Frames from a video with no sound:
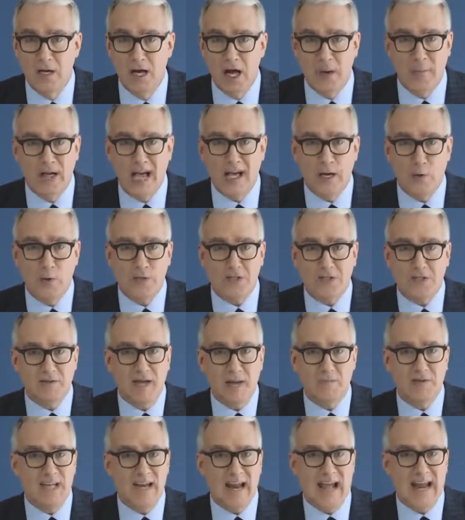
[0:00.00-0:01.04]
A man who has
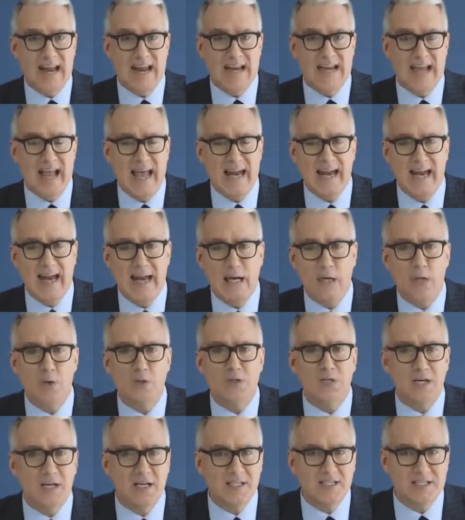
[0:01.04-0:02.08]
claimed that any candidate
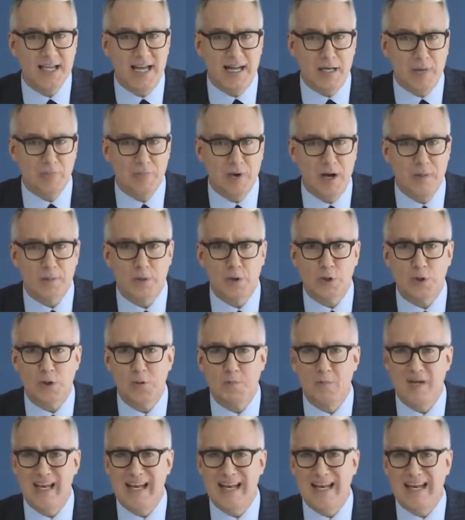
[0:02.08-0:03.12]
using a teleprompter
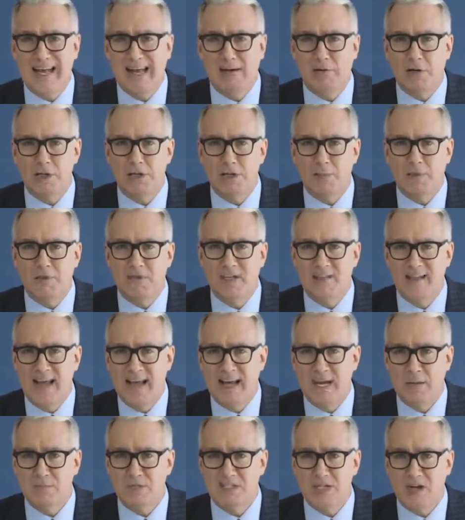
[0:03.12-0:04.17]
should be ineligible and
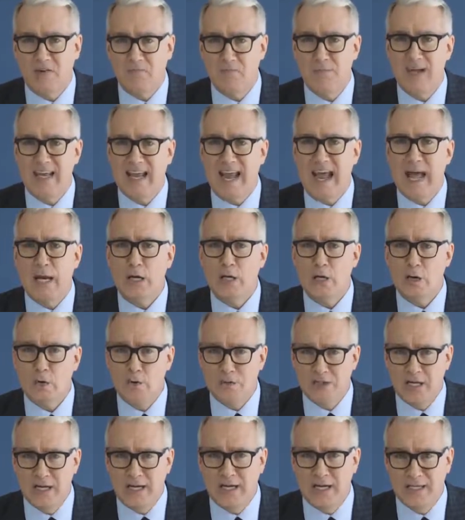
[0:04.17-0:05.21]
then himself began
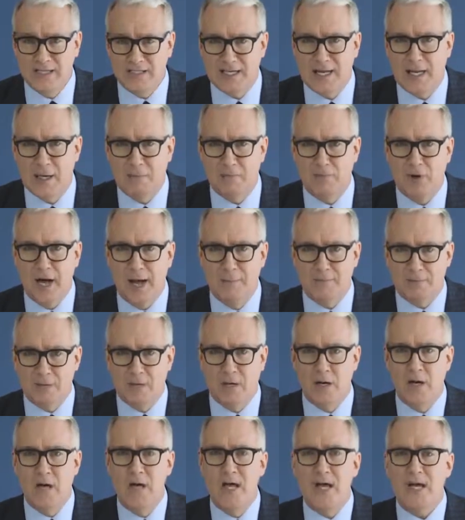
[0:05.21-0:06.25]
using a
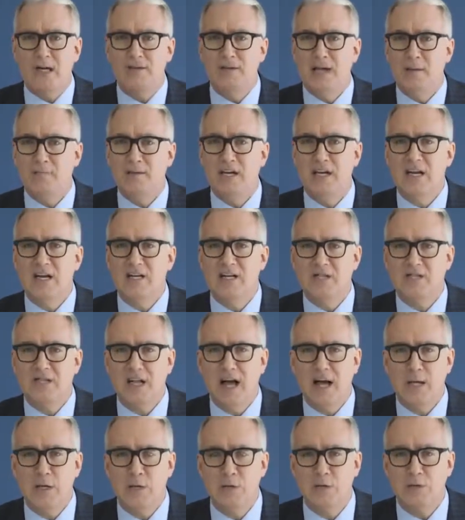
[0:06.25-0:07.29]
teleprompter. Claimed that he does
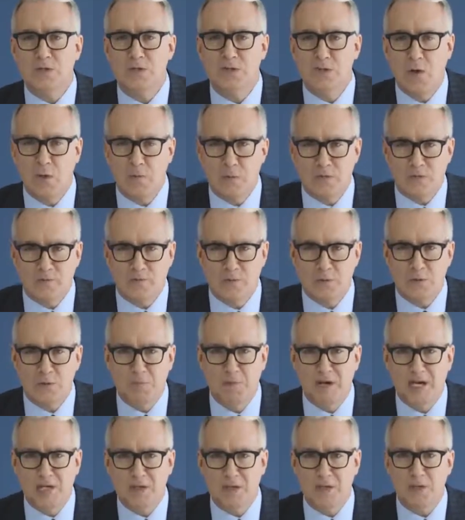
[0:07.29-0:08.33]
not use notes for
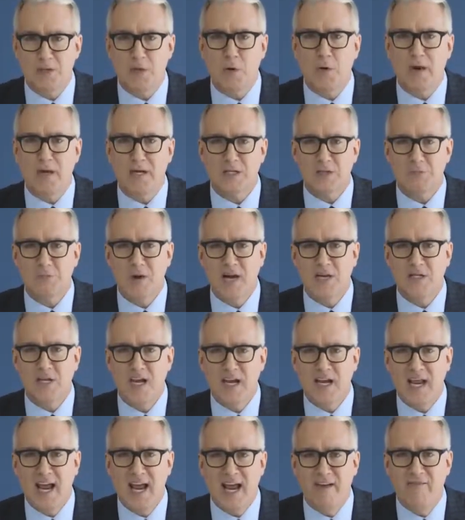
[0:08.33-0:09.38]
speeches during a speech
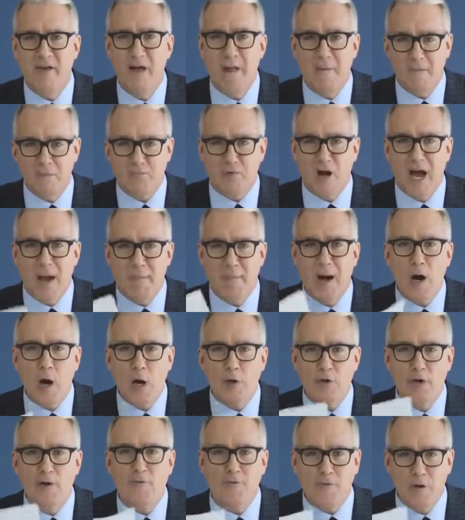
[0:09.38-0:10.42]
he gave
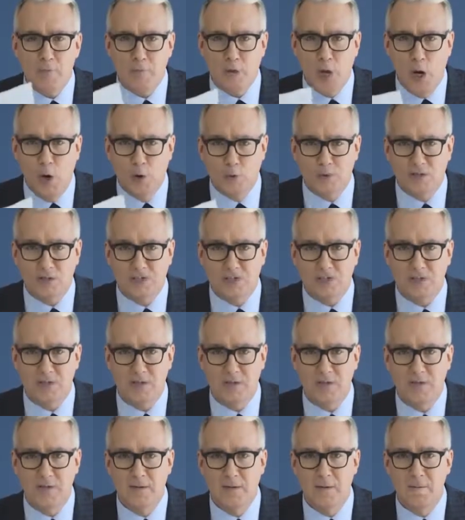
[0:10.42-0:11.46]
primarily from notes.
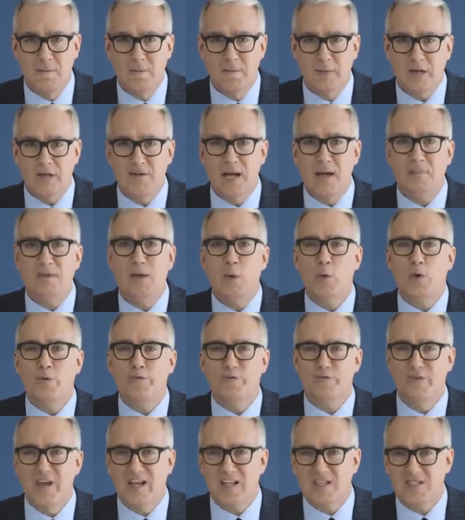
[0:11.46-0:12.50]
Claimed he will
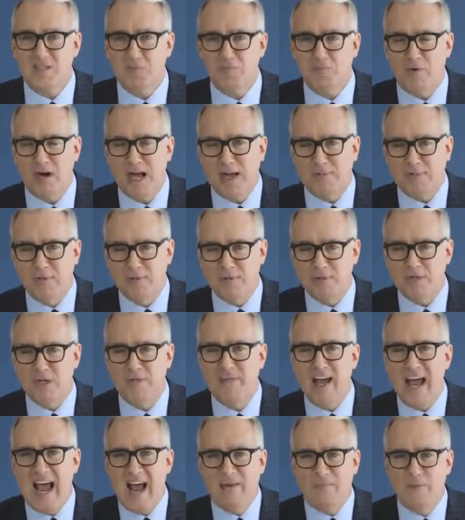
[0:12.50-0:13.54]
fix the problems of
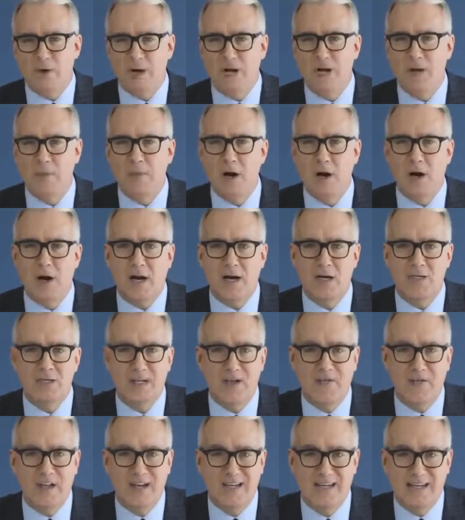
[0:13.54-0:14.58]
African Americans
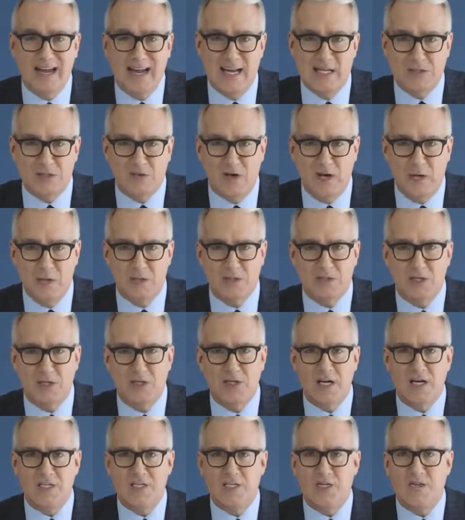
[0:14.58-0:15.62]
and then days later
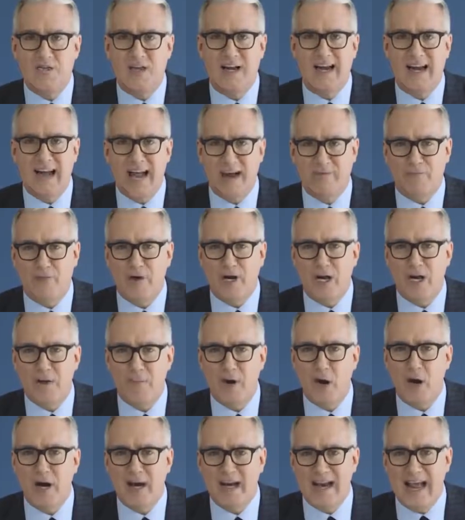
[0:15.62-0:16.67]
suggested that an African
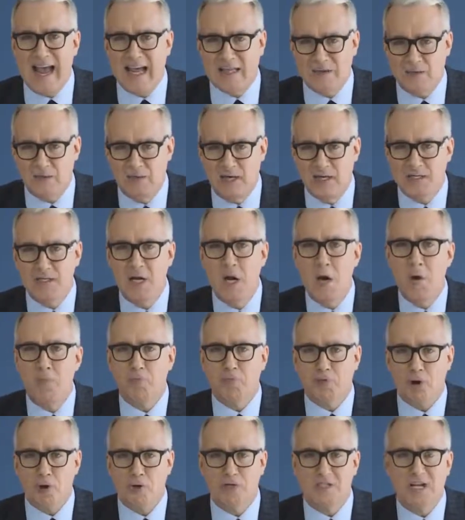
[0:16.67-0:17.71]
American athlete
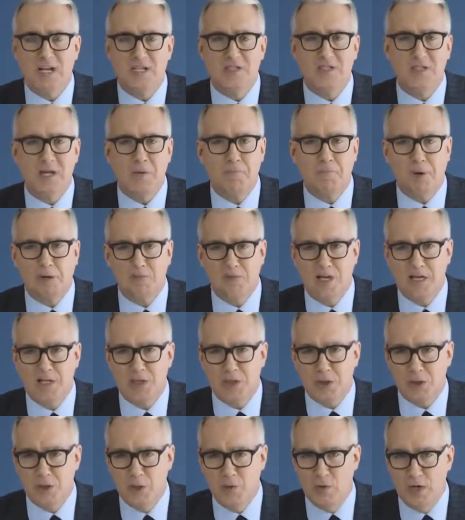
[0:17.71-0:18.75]
protesting police
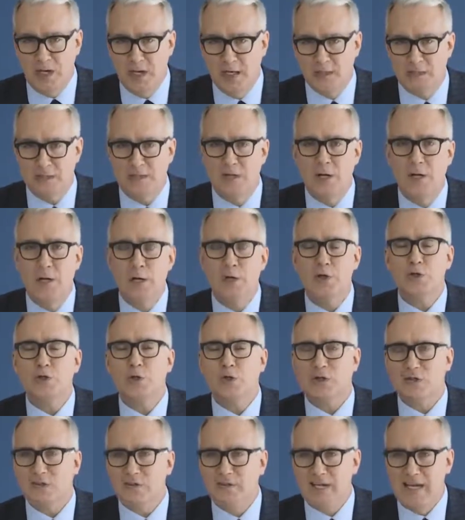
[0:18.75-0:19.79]
shootings
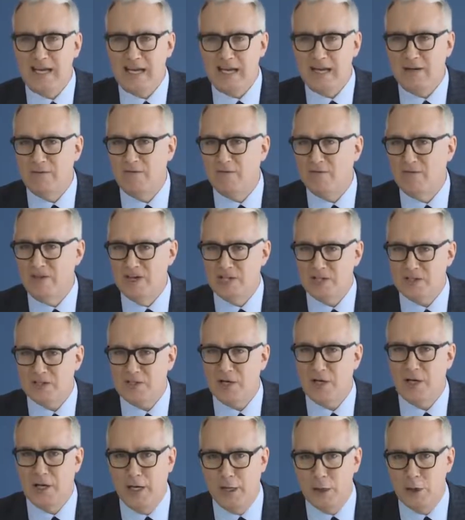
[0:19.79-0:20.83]
should leave this
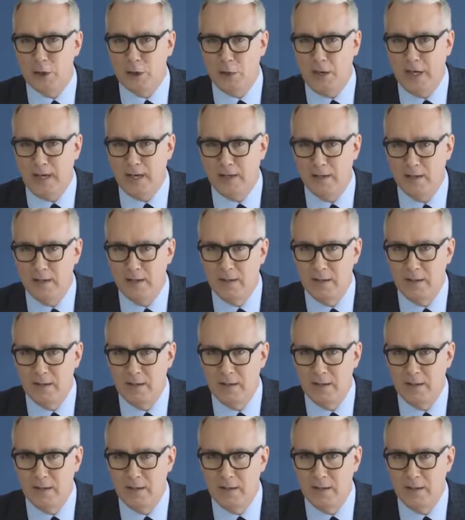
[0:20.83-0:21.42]
country.